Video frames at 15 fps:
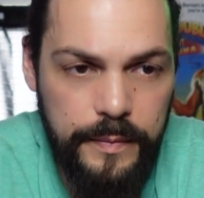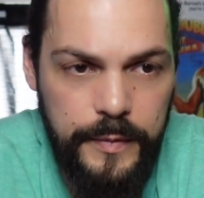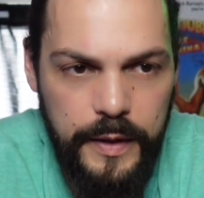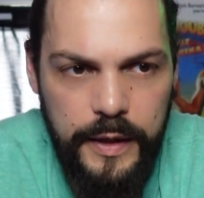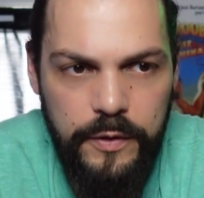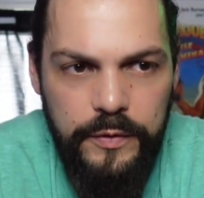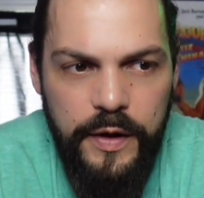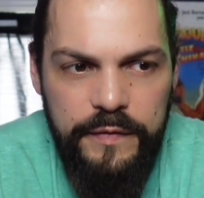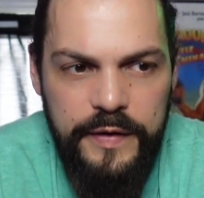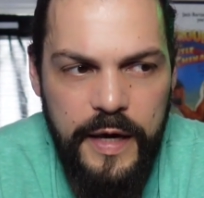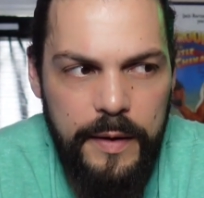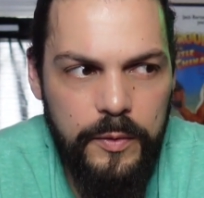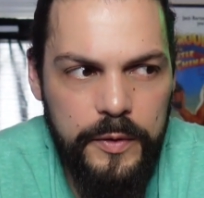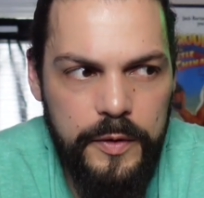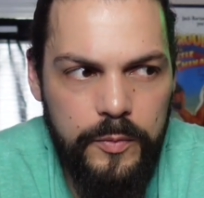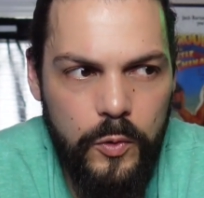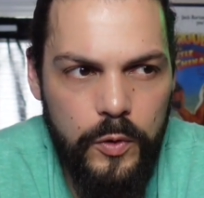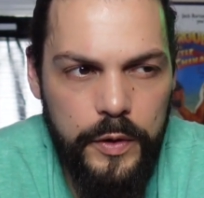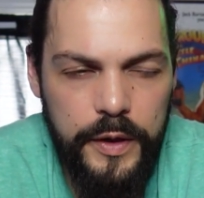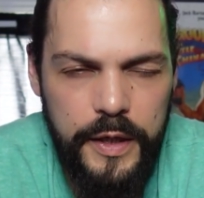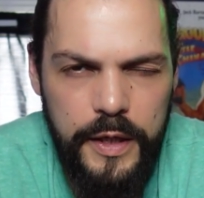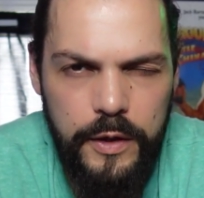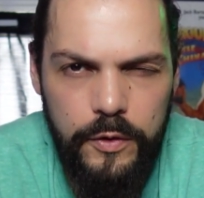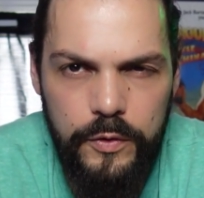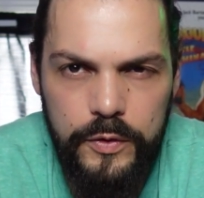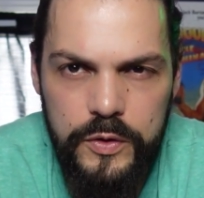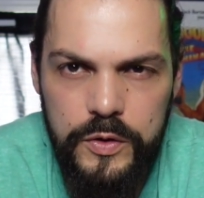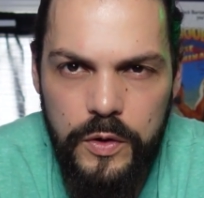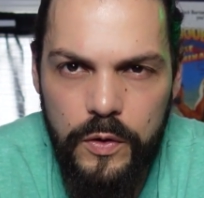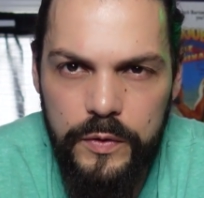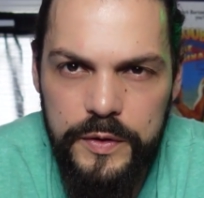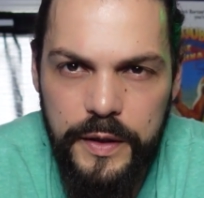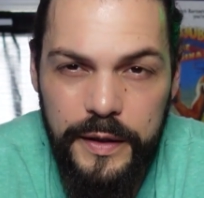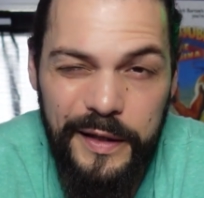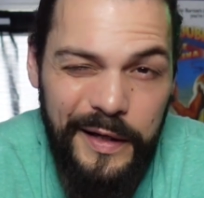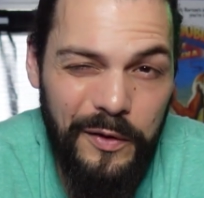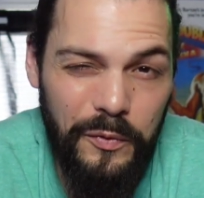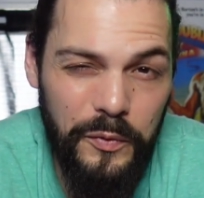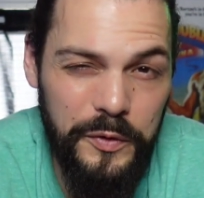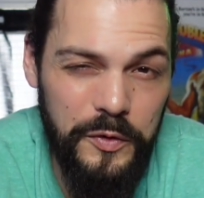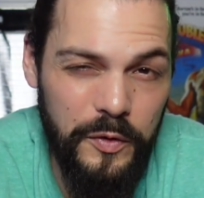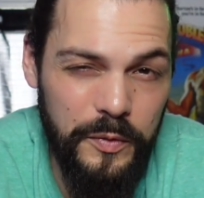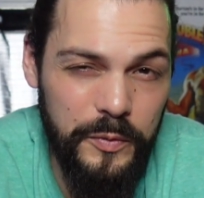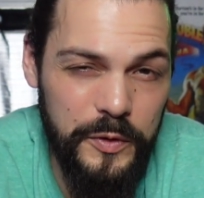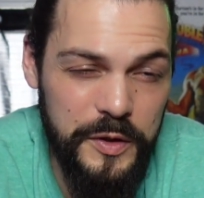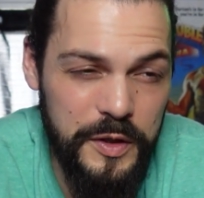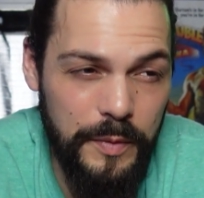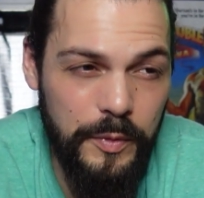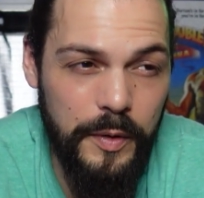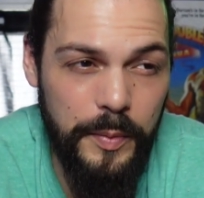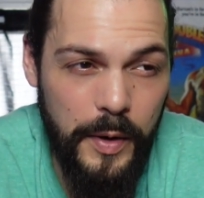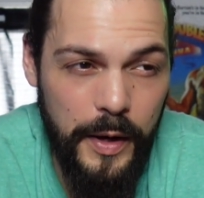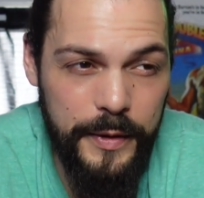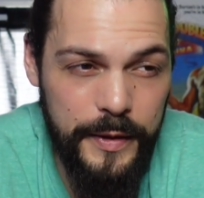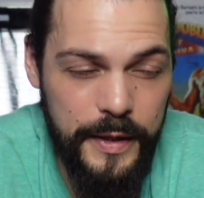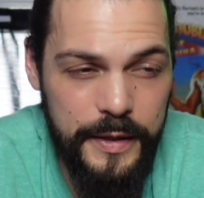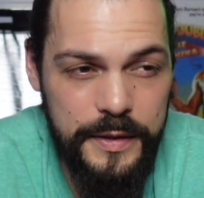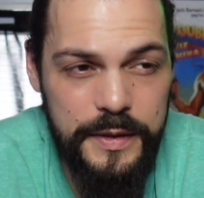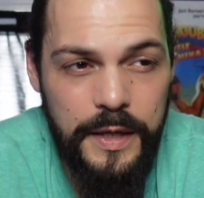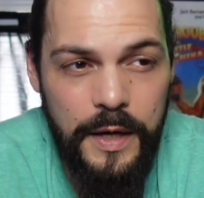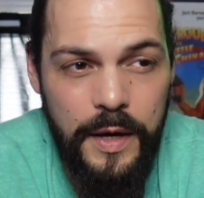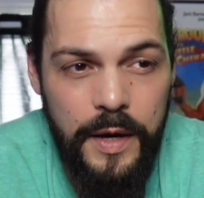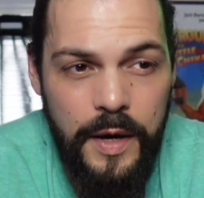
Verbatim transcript: I mean, I don't have cable anymore here, so it's like I don't really normally stumble upon things.